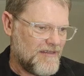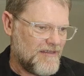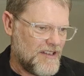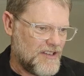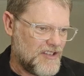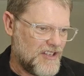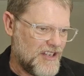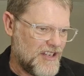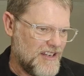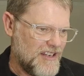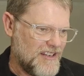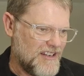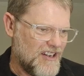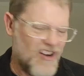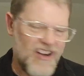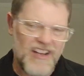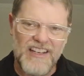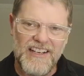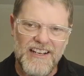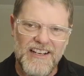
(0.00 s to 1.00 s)
Is she
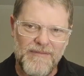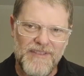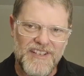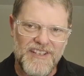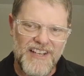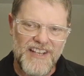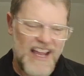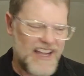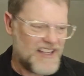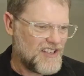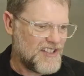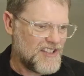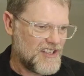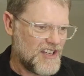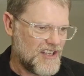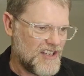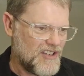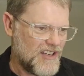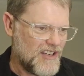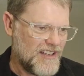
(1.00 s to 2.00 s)
hiking up the taxes,
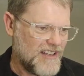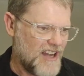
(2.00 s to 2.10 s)
is she?